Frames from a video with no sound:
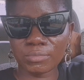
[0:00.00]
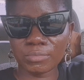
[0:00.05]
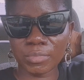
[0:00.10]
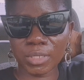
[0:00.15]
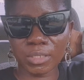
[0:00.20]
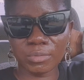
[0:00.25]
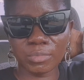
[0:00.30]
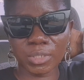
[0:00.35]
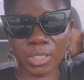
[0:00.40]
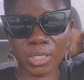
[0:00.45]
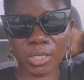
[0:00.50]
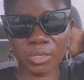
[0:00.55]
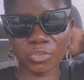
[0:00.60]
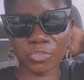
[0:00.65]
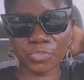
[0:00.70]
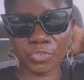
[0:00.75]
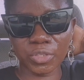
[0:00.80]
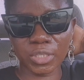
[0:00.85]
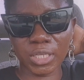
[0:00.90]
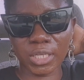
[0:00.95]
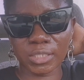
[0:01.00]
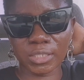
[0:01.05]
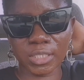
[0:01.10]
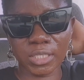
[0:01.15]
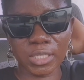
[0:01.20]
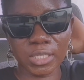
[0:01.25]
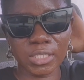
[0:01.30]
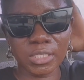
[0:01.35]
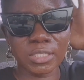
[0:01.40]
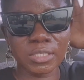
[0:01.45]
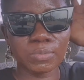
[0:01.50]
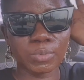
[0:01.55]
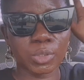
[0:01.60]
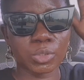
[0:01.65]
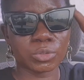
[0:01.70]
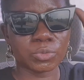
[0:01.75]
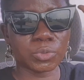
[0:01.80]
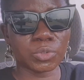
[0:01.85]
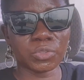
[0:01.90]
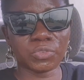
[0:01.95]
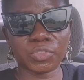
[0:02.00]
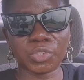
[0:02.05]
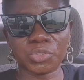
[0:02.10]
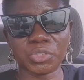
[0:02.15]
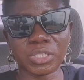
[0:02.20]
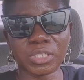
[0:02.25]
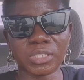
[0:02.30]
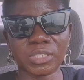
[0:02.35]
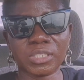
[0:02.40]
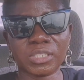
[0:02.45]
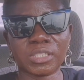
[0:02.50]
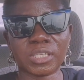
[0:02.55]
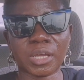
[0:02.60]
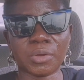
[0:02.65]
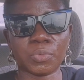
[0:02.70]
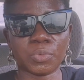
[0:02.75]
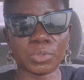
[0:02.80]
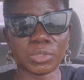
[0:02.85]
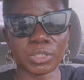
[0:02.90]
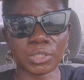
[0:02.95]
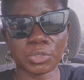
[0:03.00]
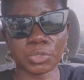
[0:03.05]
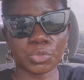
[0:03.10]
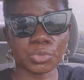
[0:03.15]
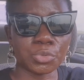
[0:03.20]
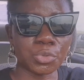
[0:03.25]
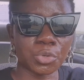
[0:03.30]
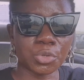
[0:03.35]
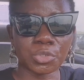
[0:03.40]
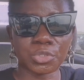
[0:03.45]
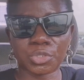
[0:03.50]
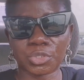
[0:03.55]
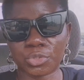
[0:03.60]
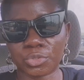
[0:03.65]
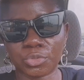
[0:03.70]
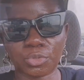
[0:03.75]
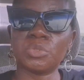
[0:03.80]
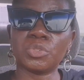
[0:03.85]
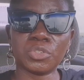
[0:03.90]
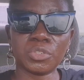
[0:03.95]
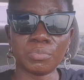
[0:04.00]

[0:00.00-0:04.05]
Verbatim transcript: made me kind of feel at ease because one of the reasons i wanted to rush you know go to